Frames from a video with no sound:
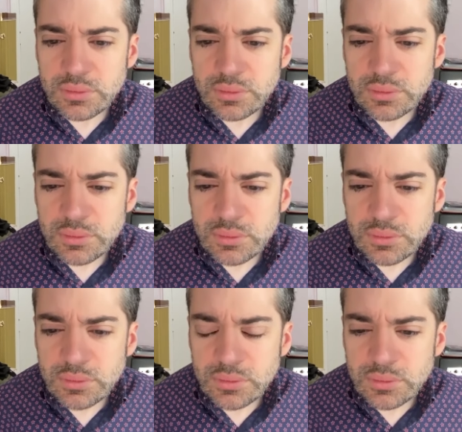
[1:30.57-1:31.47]

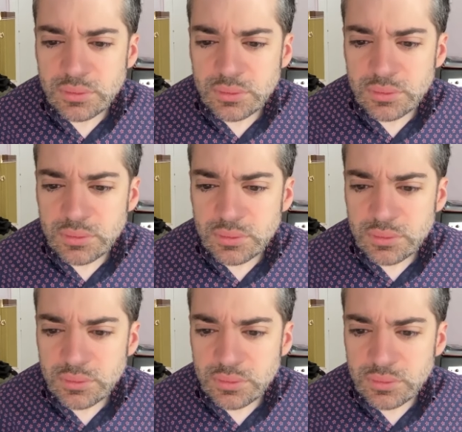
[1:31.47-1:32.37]

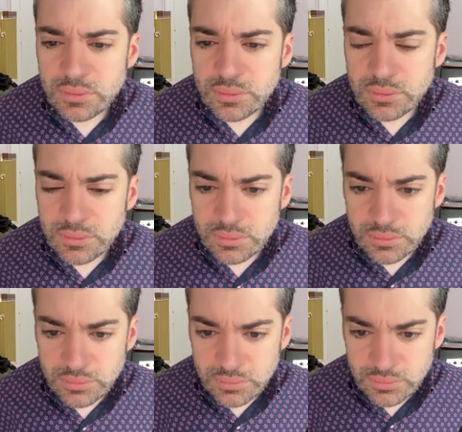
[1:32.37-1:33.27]

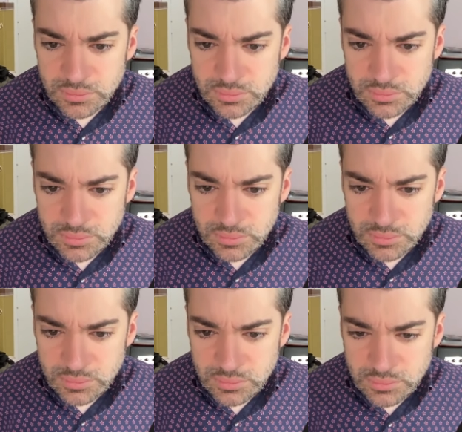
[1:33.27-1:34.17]

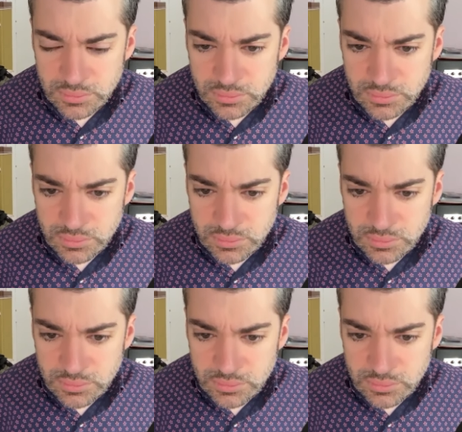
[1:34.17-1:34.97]
[no speech]